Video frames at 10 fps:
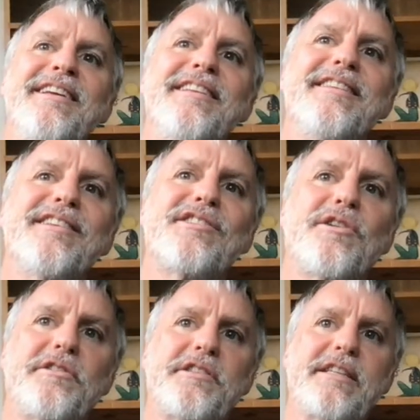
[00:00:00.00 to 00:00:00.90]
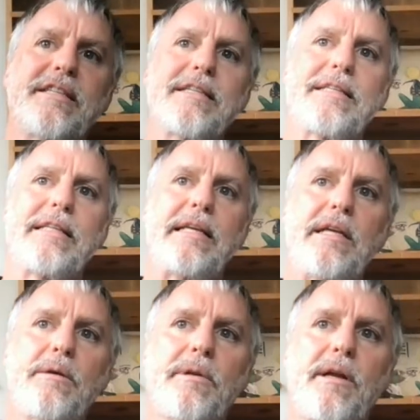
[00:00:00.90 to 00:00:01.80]
The solstices and the
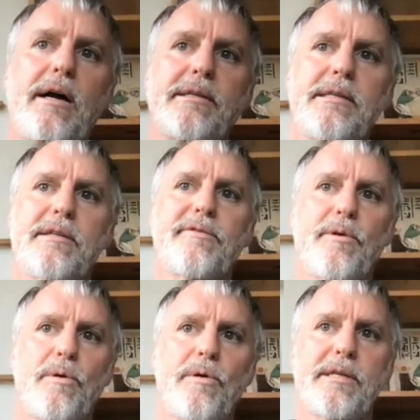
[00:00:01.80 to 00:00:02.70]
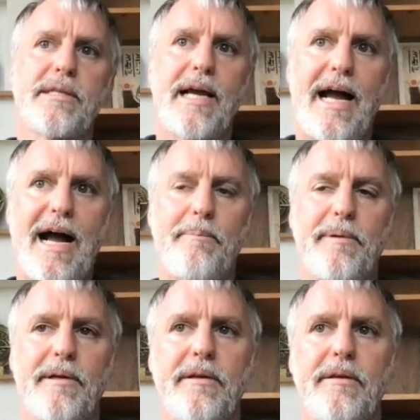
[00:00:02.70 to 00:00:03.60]
equinoxes, of course,
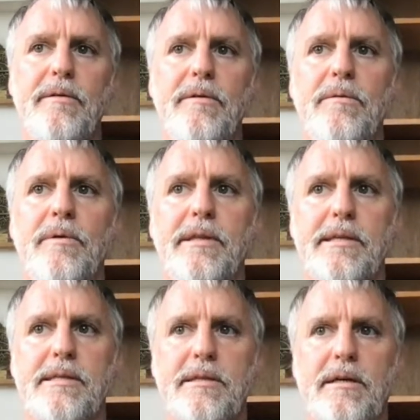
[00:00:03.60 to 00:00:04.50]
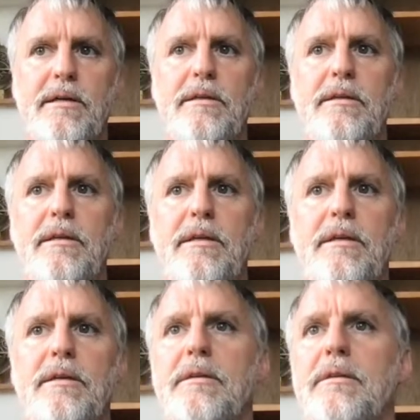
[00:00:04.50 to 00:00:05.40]
happen when the sun
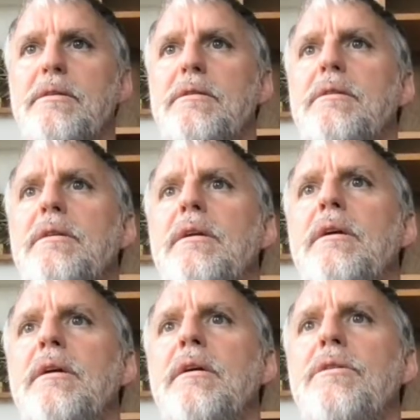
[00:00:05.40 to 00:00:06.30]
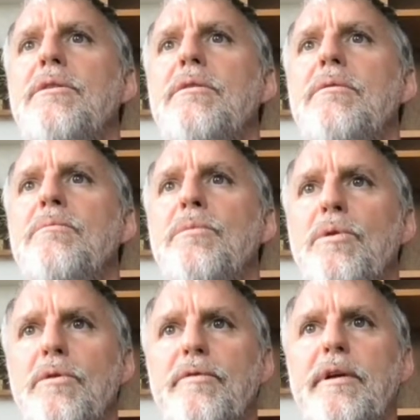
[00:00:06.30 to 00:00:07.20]
is
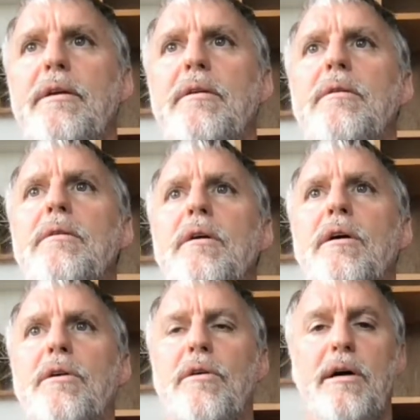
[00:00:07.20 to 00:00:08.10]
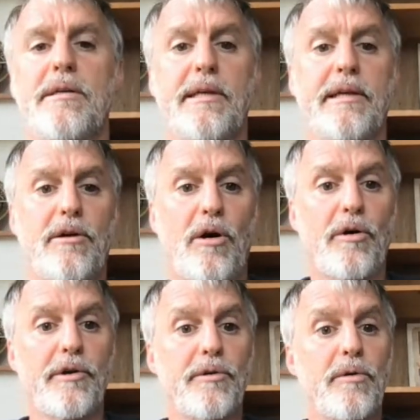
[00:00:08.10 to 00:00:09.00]
moving across a
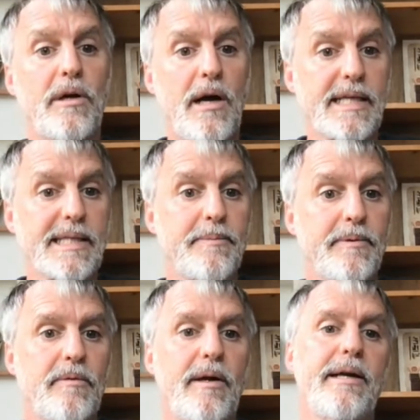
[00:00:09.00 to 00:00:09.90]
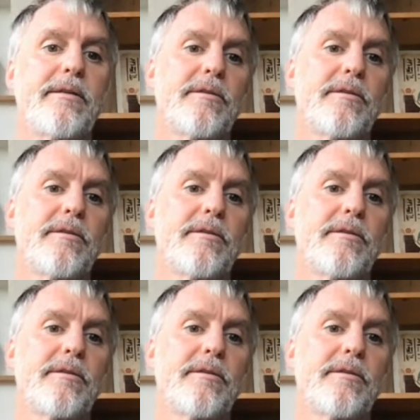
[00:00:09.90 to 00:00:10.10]
cardinal cusp, right?